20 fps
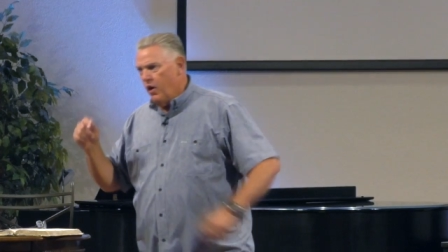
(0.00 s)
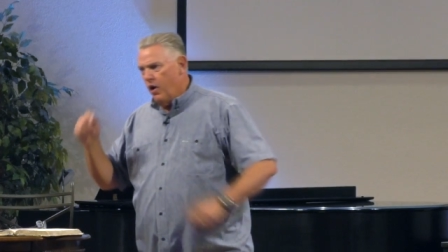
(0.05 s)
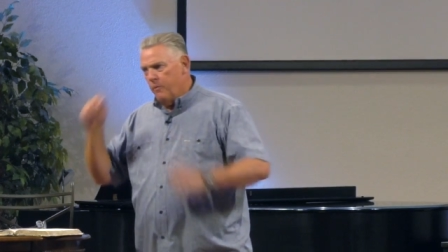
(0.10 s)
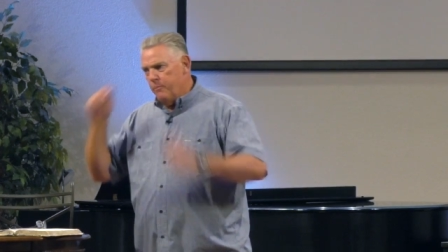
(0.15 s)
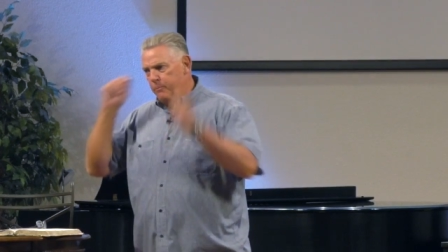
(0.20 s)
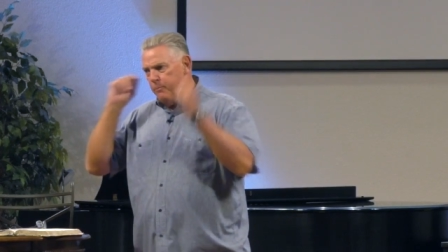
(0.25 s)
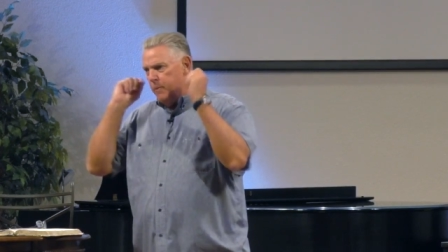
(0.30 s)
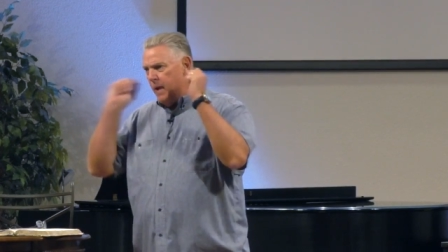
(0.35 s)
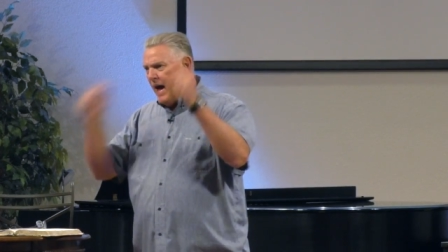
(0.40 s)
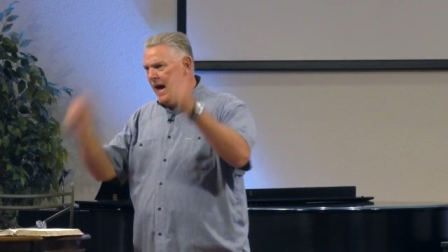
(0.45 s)
are
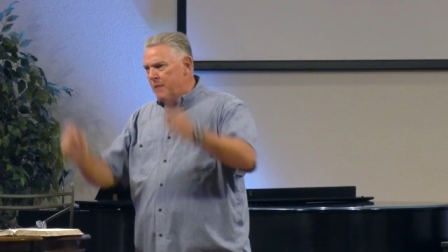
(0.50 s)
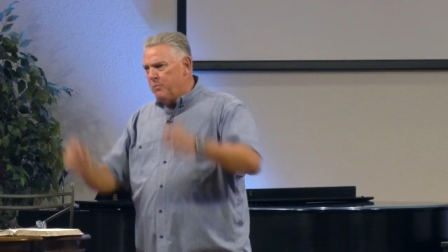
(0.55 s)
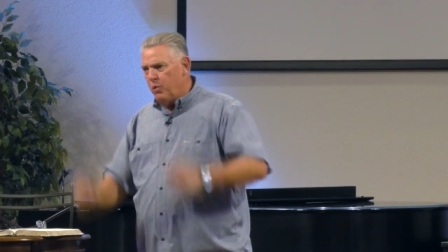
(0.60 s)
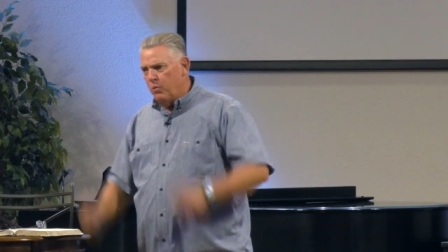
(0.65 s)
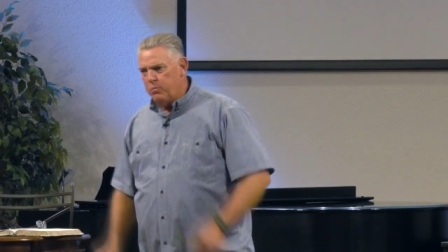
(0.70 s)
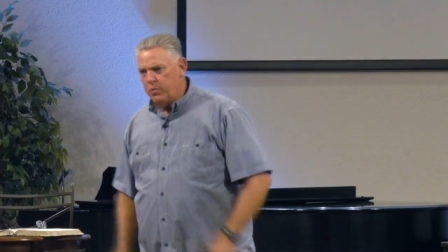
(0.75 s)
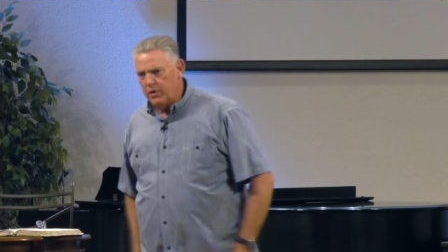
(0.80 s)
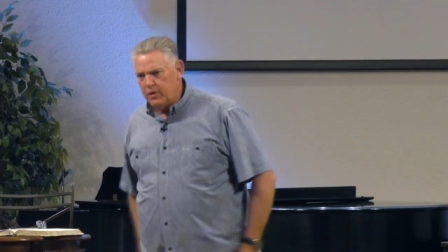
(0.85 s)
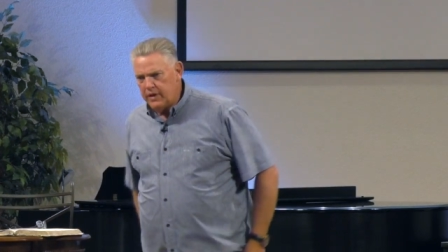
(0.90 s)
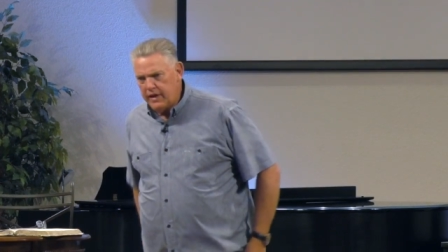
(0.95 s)

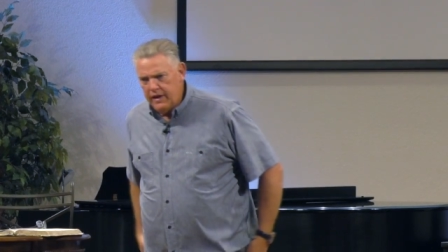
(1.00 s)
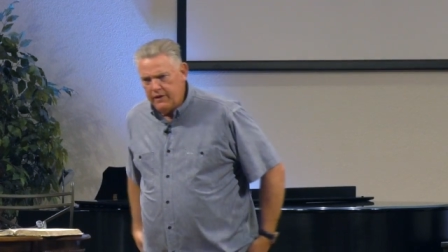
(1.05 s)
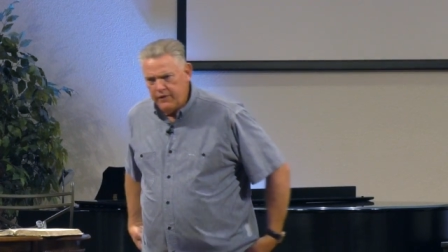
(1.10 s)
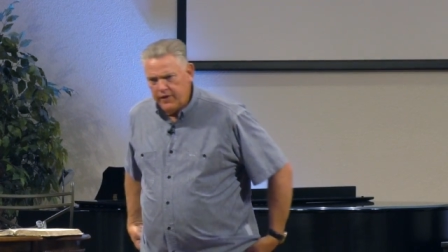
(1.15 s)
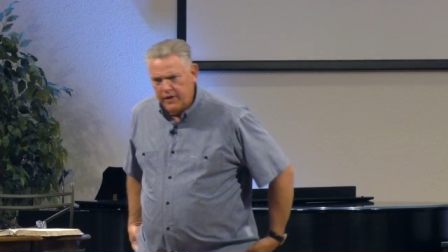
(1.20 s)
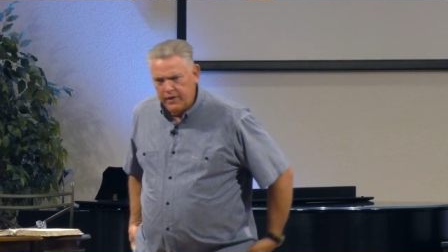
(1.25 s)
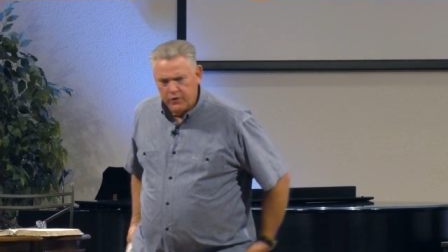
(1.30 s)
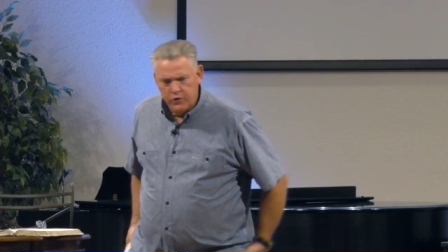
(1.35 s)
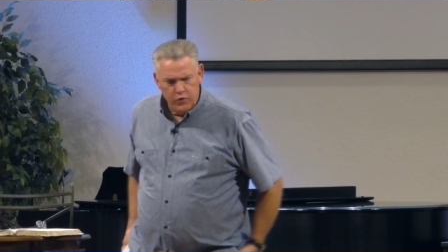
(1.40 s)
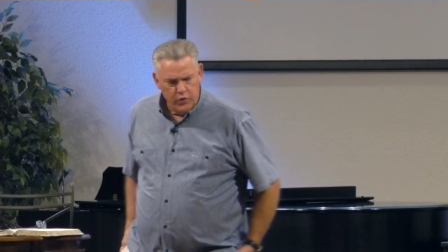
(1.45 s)
Bible
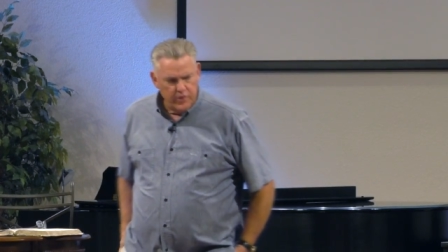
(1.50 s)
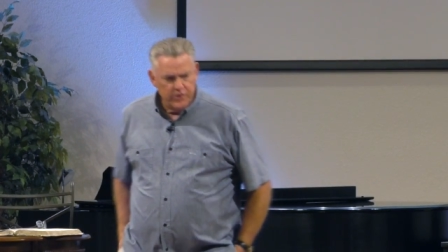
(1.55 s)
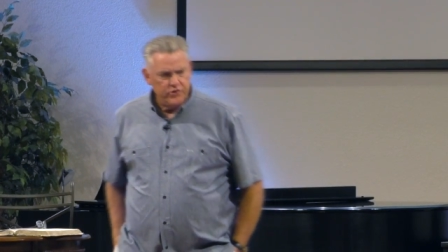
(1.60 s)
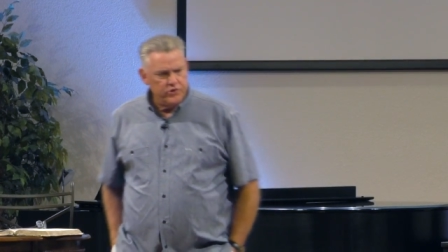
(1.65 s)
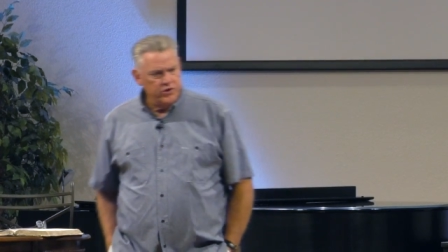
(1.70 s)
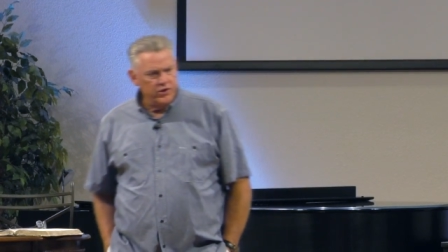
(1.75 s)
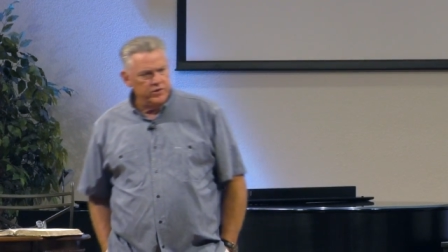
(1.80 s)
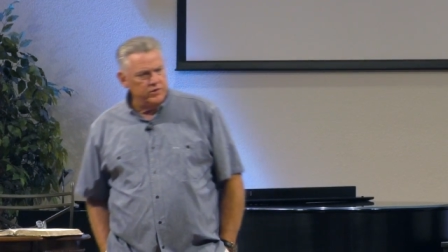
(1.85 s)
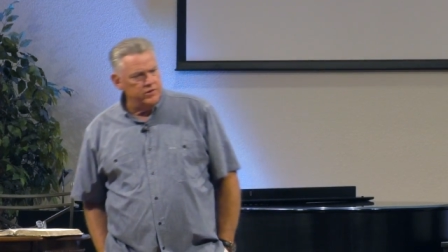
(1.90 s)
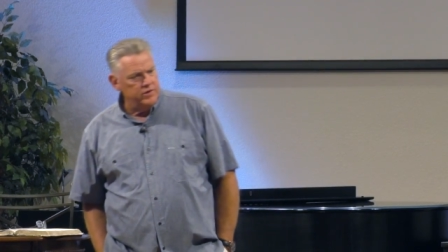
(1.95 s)
believing
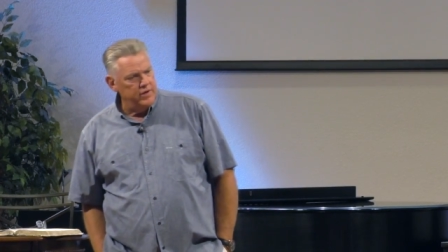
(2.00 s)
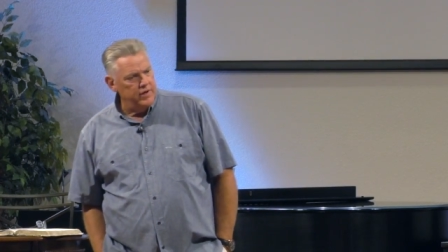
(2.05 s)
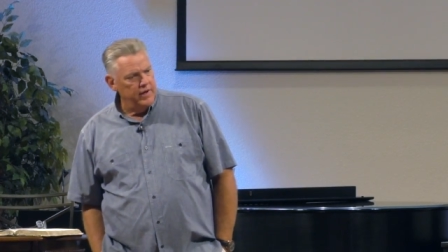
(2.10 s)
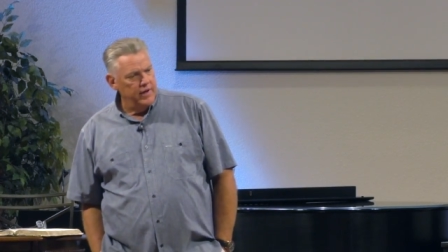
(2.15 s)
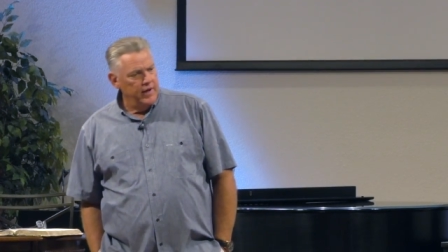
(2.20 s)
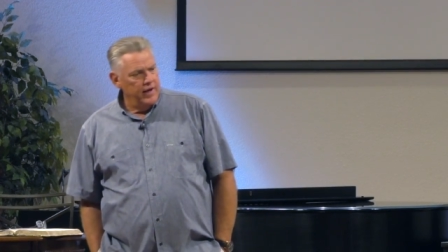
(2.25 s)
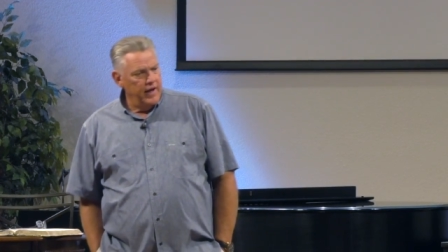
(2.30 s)
Christians